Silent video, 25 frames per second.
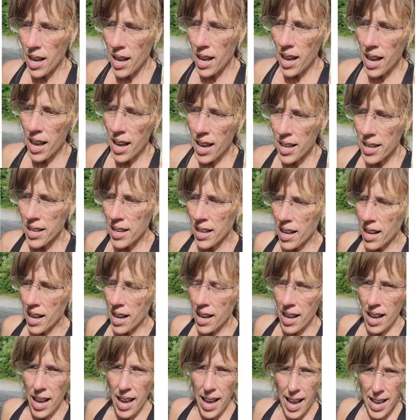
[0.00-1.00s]
and I,
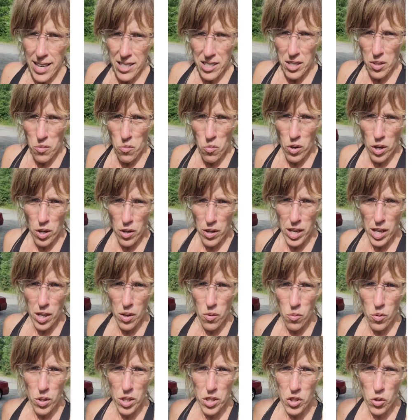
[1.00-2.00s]
I, asked him where he
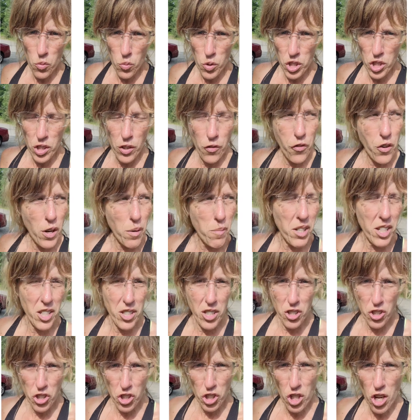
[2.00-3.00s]
was originally from. He
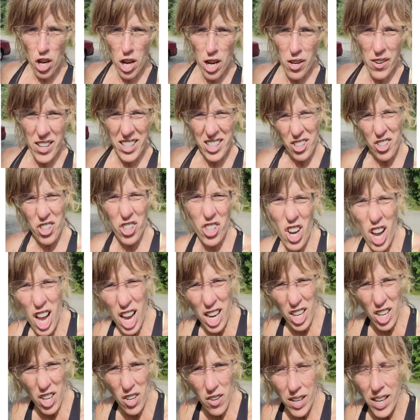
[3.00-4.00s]
says Chicago. I said
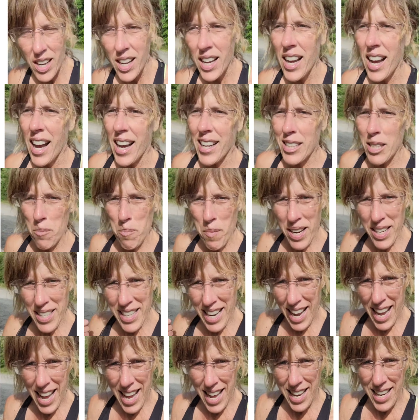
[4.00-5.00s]
Chicago. I said my
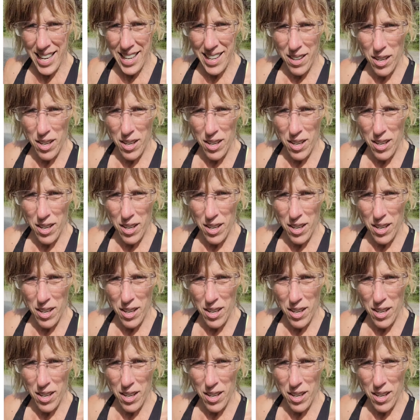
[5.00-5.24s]
dad